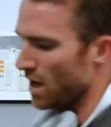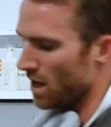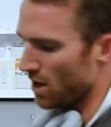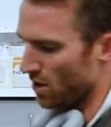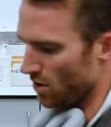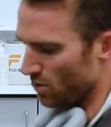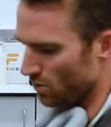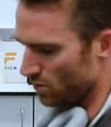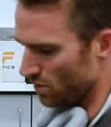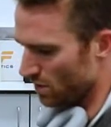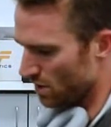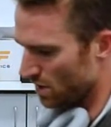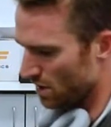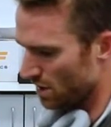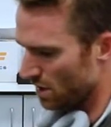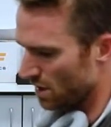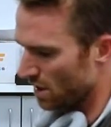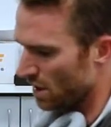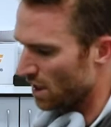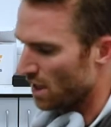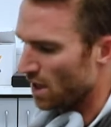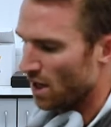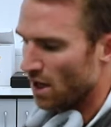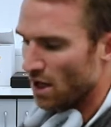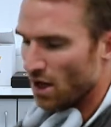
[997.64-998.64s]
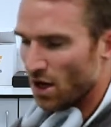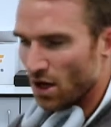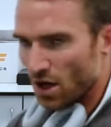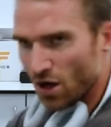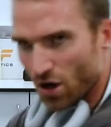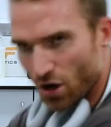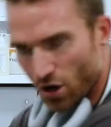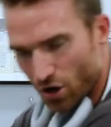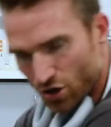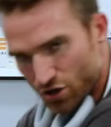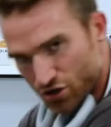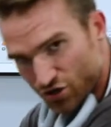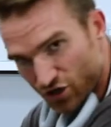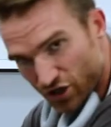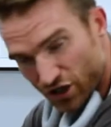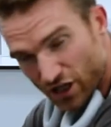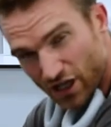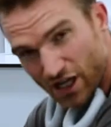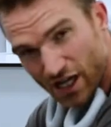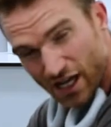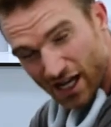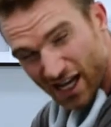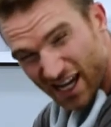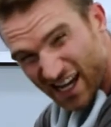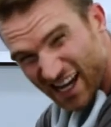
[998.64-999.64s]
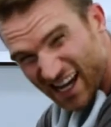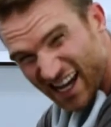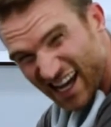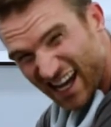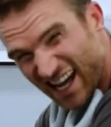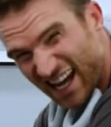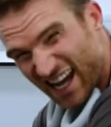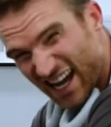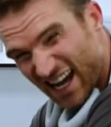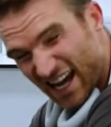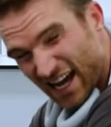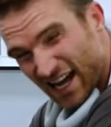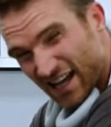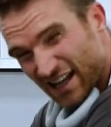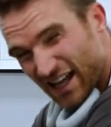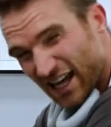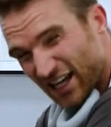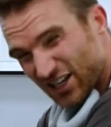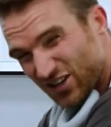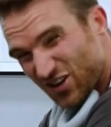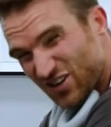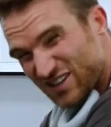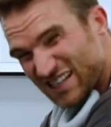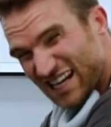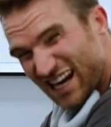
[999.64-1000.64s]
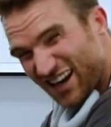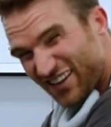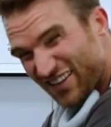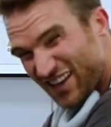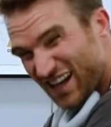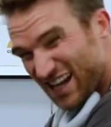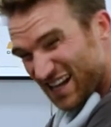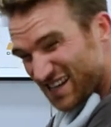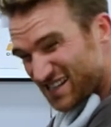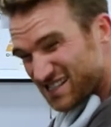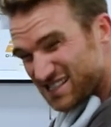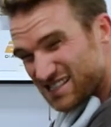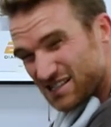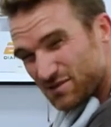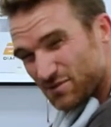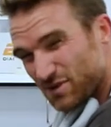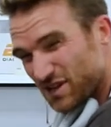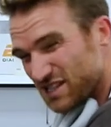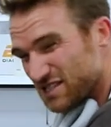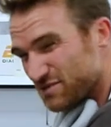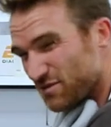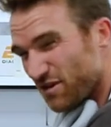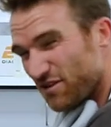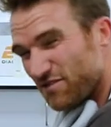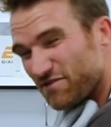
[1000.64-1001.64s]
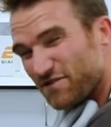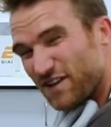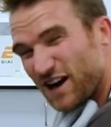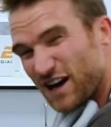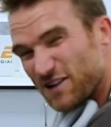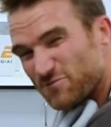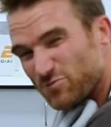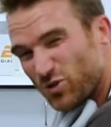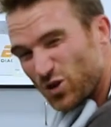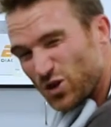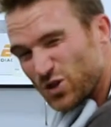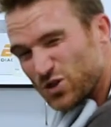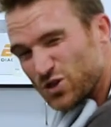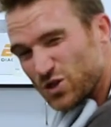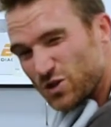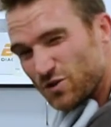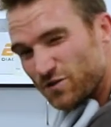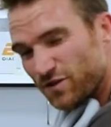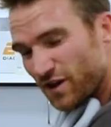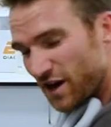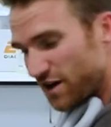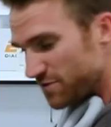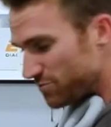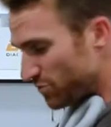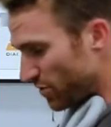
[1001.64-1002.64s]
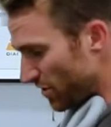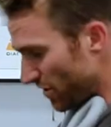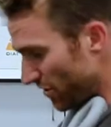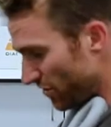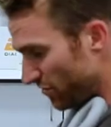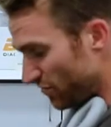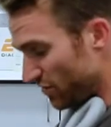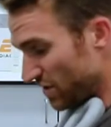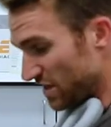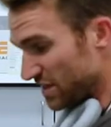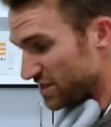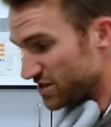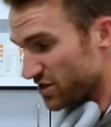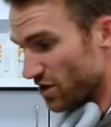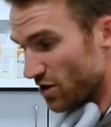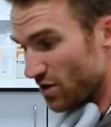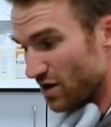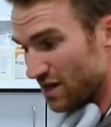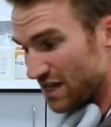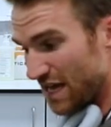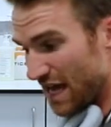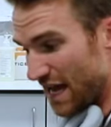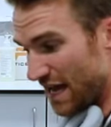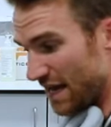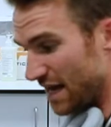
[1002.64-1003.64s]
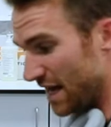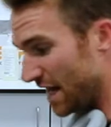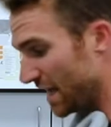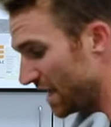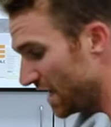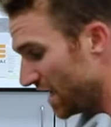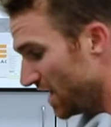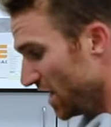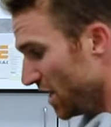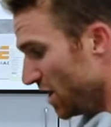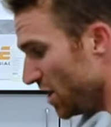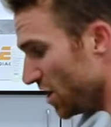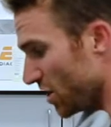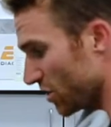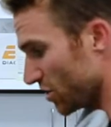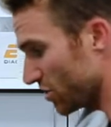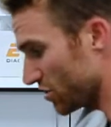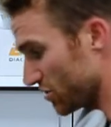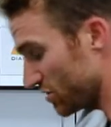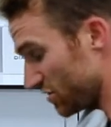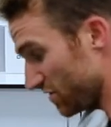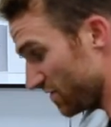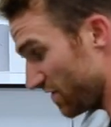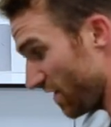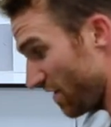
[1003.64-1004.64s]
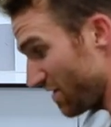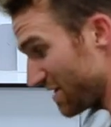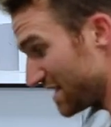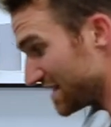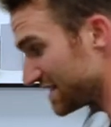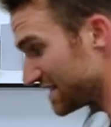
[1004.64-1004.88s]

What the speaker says: 100, that going down there, that's similar, that's about 5.2, 5.3, so again, very